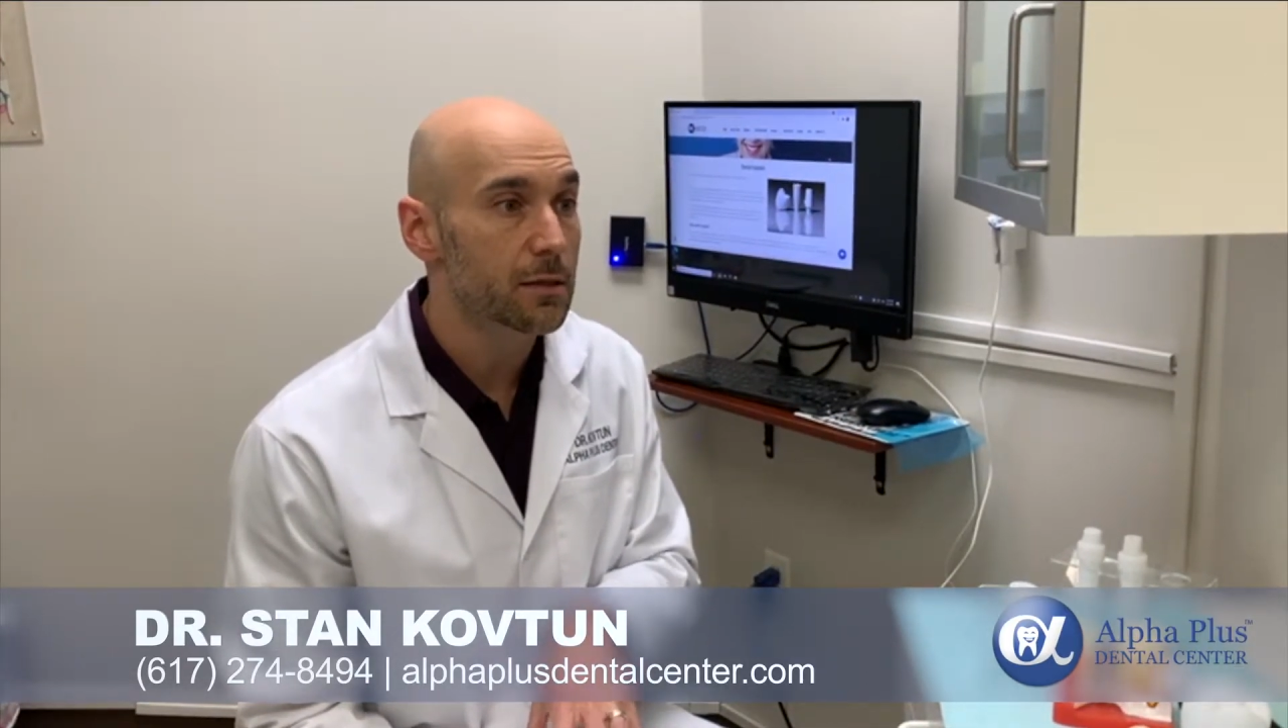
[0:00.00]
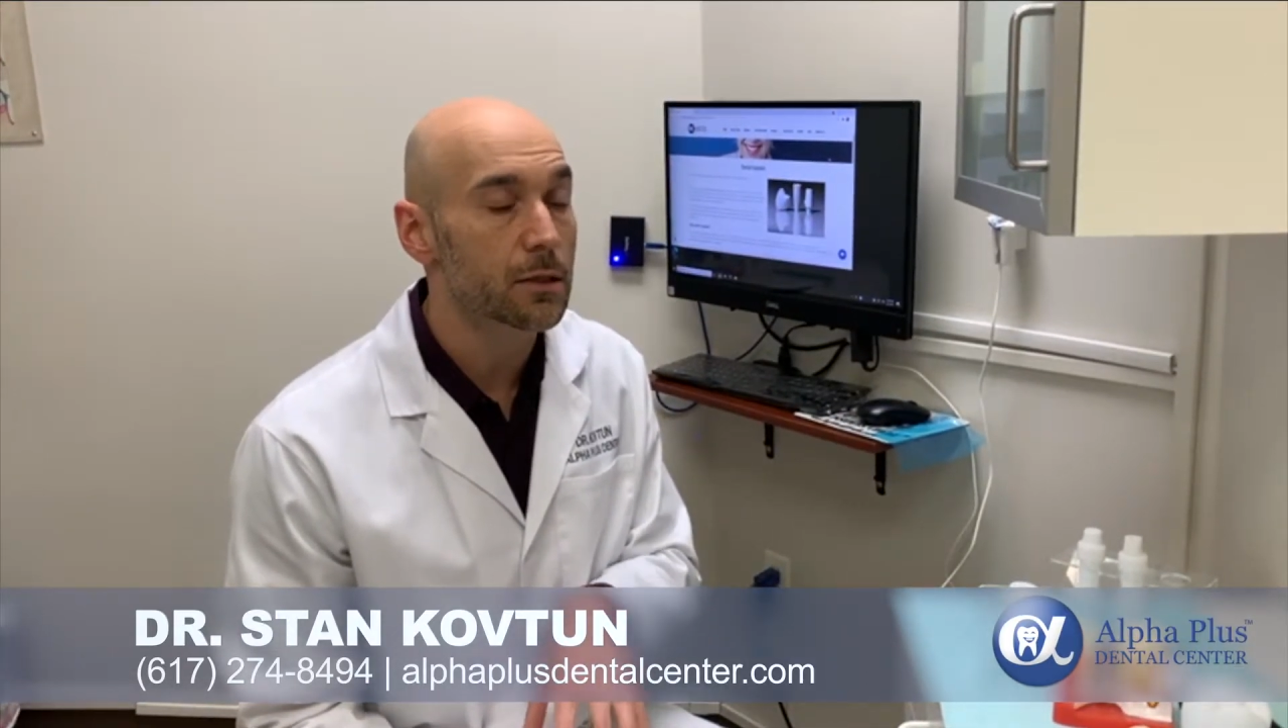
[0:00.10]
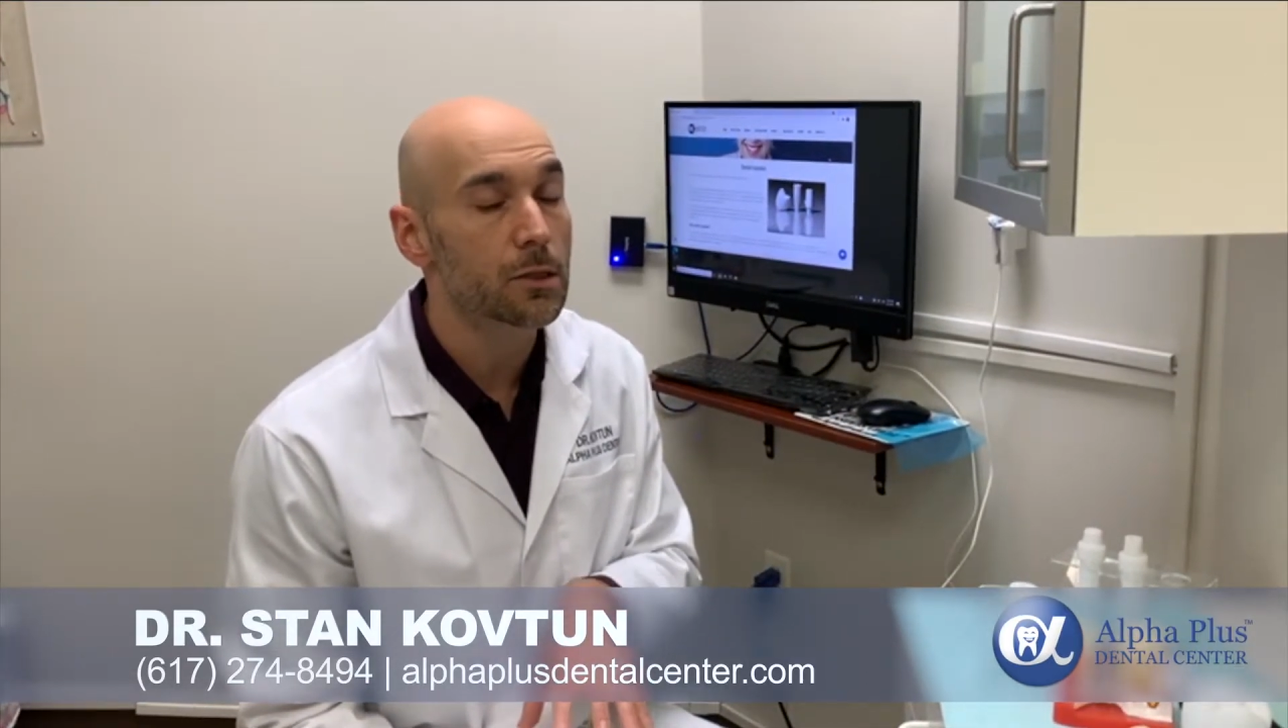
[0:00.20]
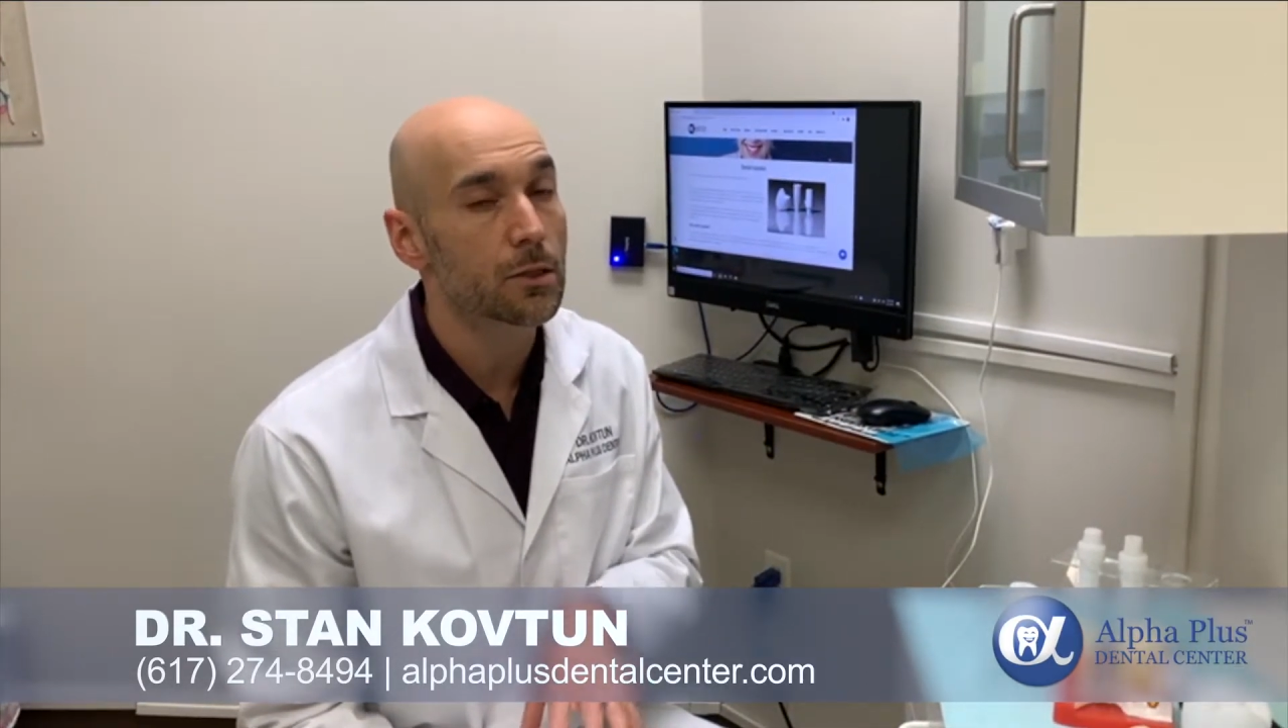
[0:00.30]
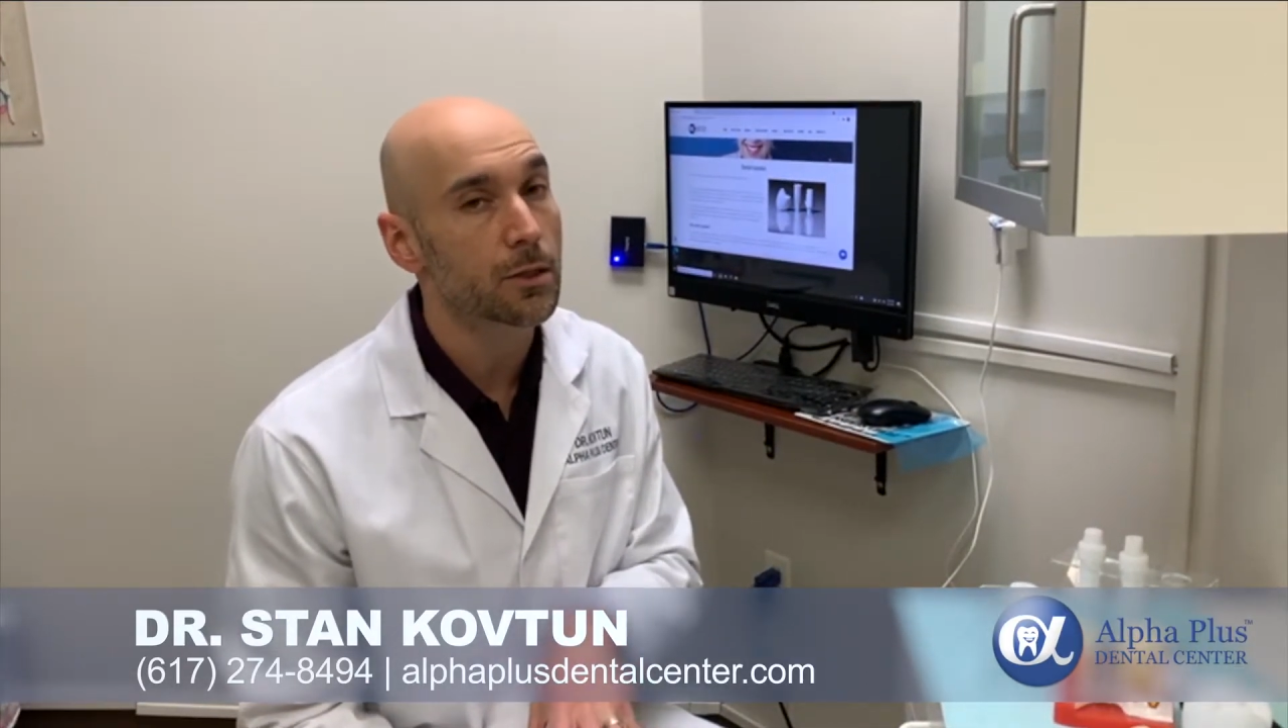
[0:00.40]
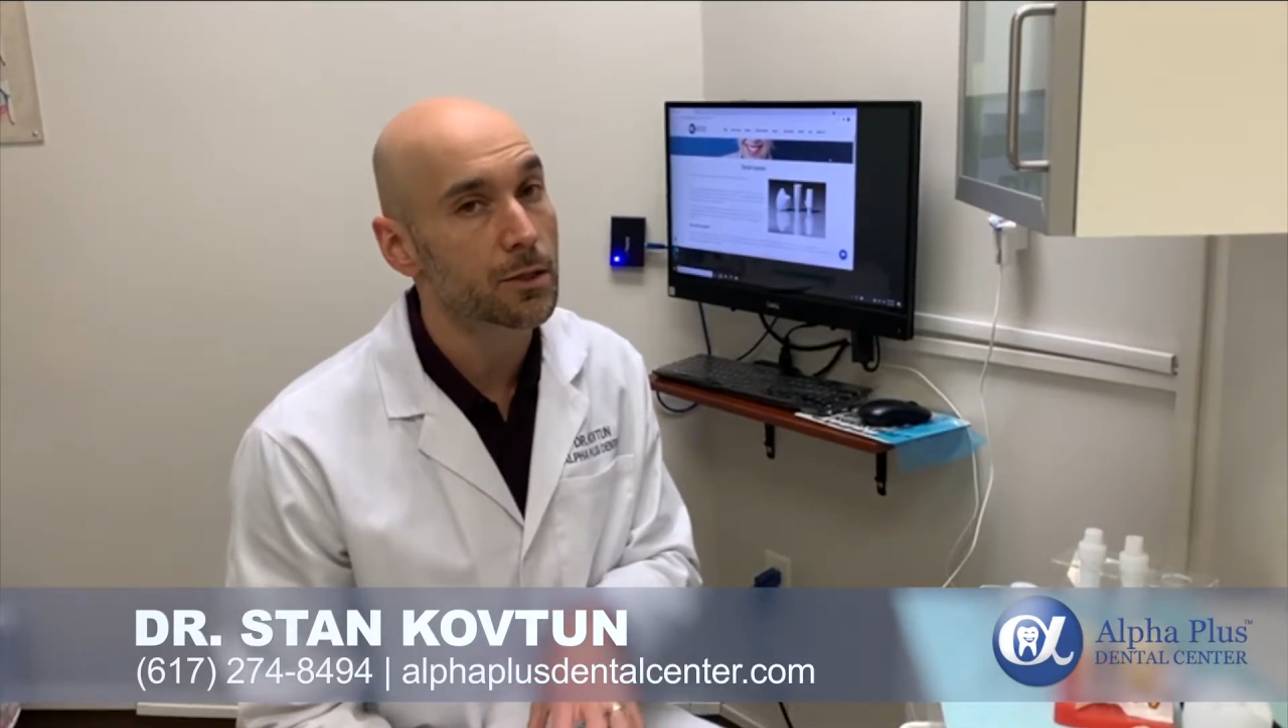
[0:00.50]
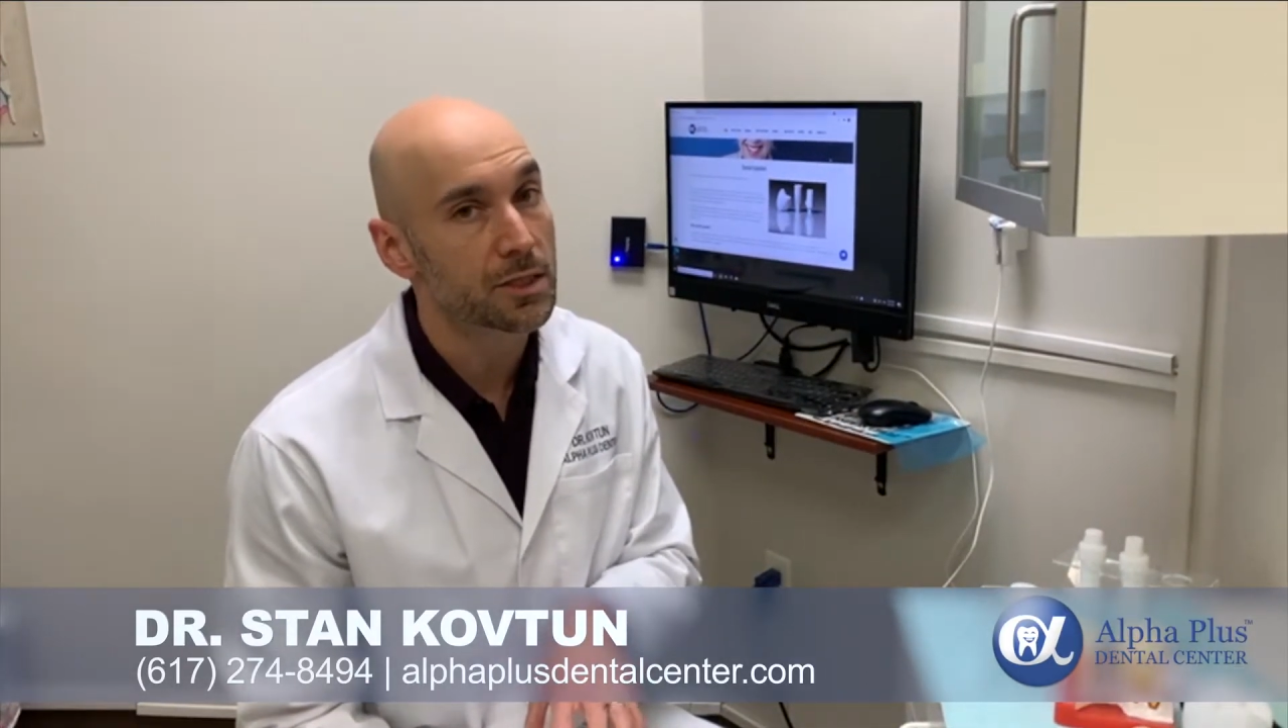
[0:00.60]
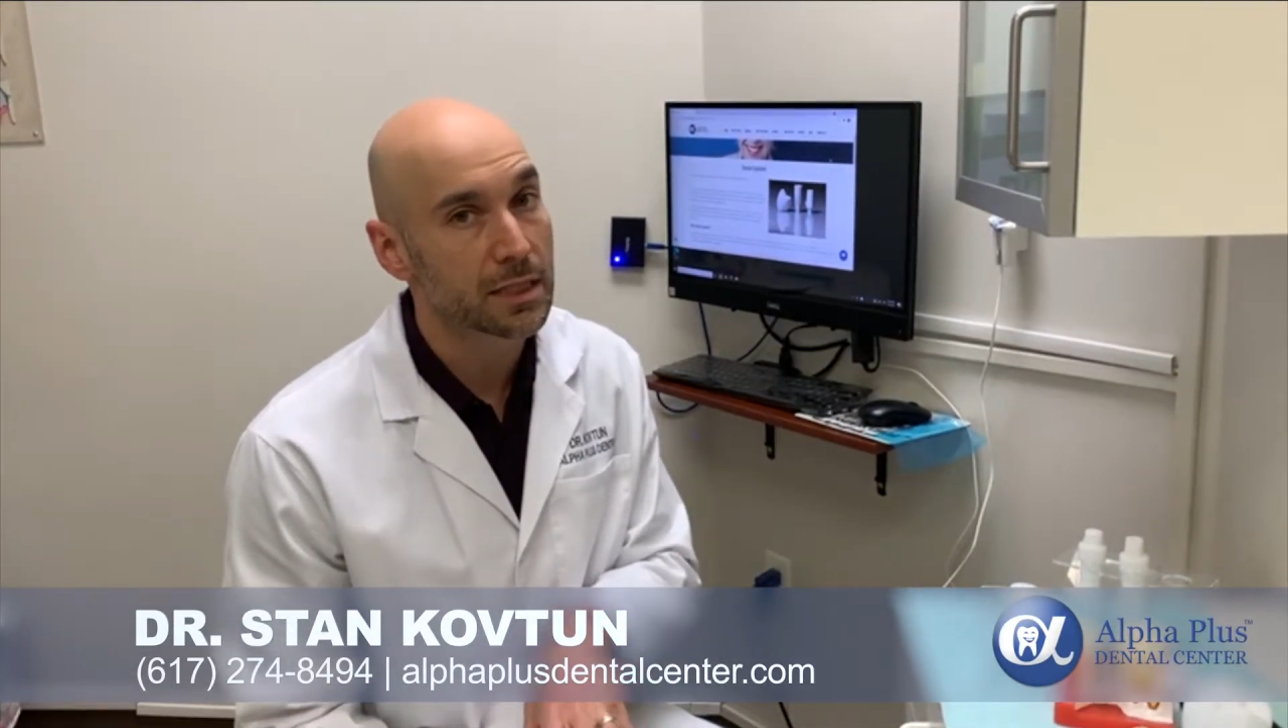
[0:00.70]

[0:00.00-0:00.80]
the longer it's